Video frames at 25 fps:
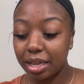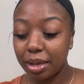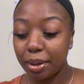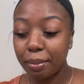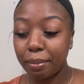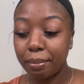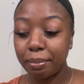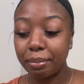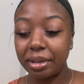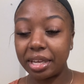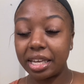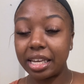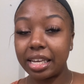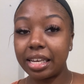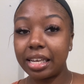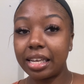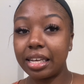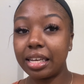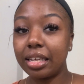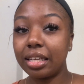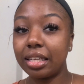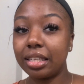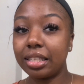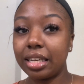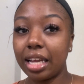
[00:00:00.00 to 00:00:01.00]

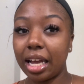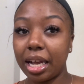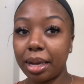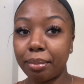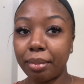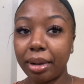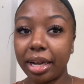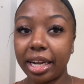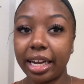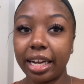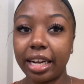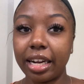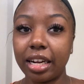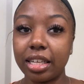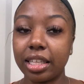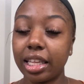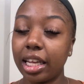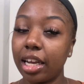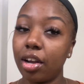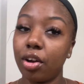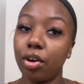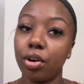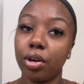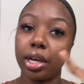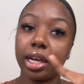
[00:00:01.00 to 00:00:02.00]
me dyeing my hair
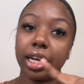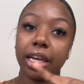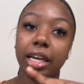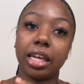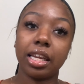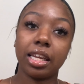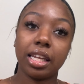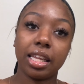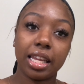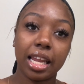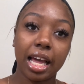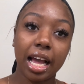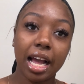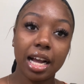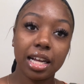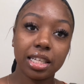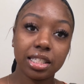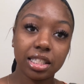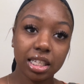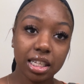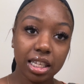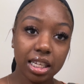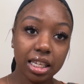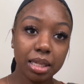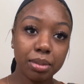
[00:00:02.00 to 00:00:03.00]
like okay in the
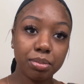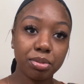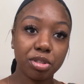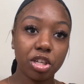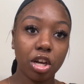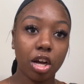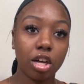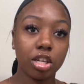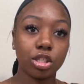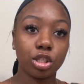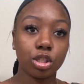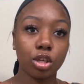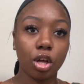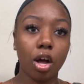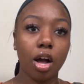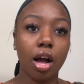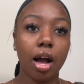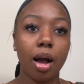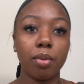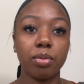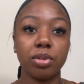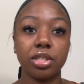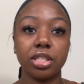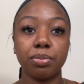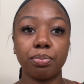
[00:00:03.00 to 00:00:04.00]
last clips y'all saw i
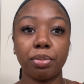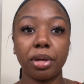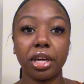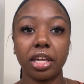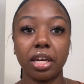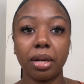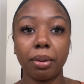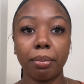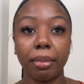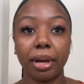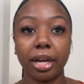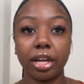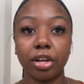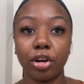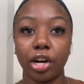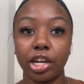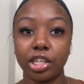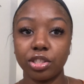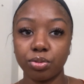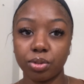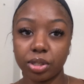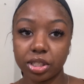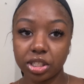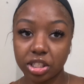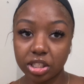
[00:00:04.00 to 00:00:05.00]
was picking up my
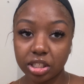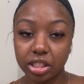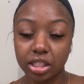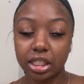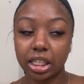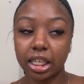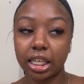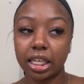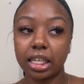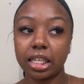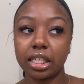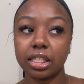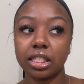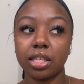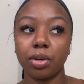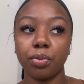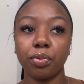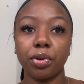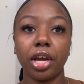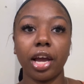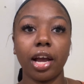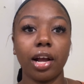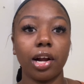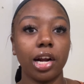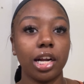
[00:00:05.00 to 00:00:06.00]
graduation tickets and we
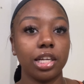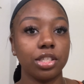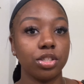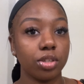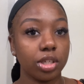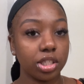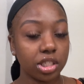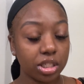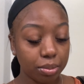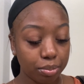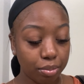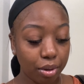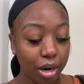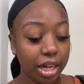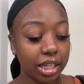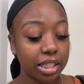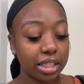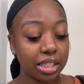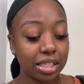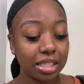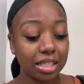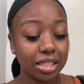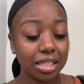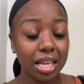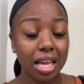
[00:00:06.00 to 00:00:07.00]
had graduation
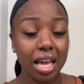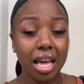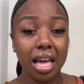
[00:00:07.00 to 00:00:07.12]
practice